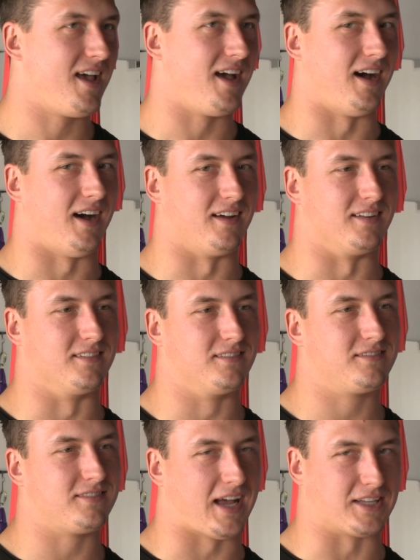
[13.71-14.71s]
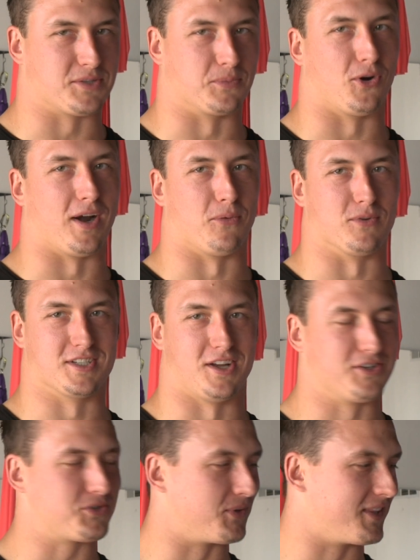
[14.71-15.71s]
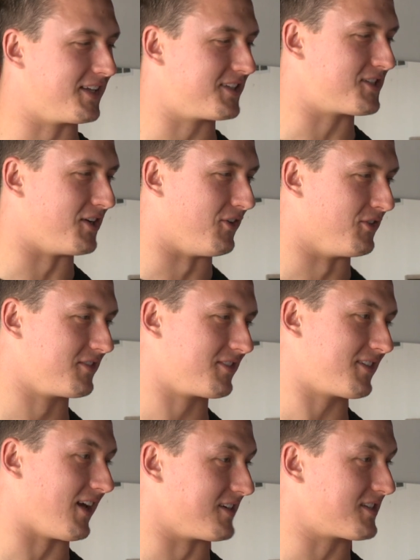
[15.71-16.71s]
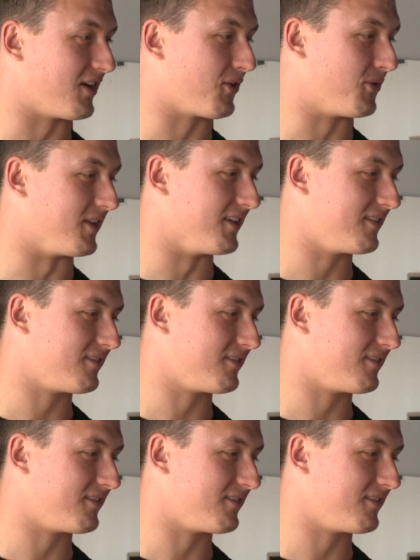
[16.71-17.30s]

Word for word: uh, had some great results with it, so kind of stuck with it.